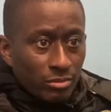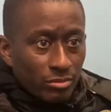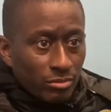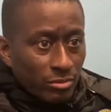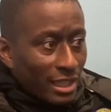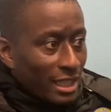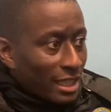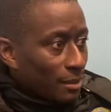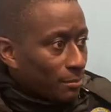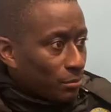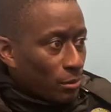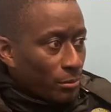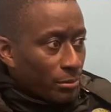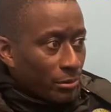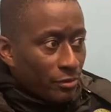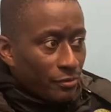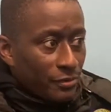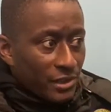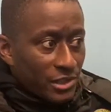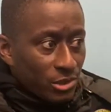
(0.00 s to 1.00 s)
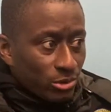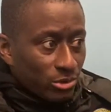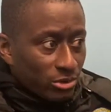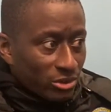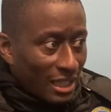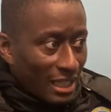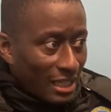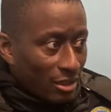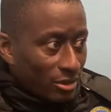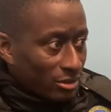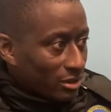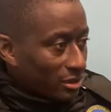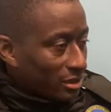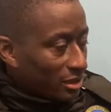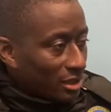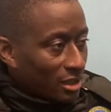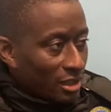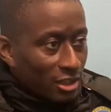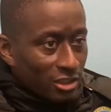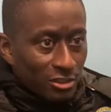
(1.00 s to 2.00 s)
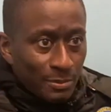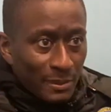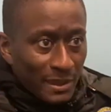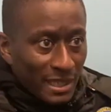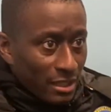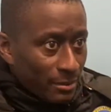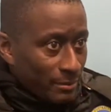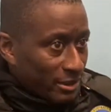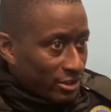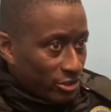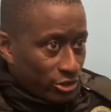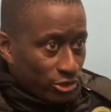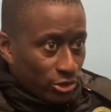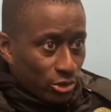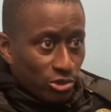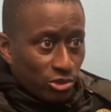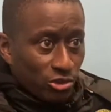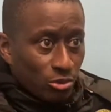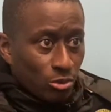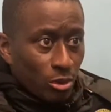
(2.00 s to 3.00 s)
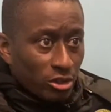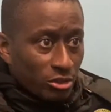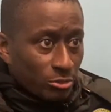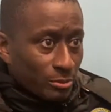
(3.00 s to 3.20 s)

getting proper officials down, splitting them into two squads,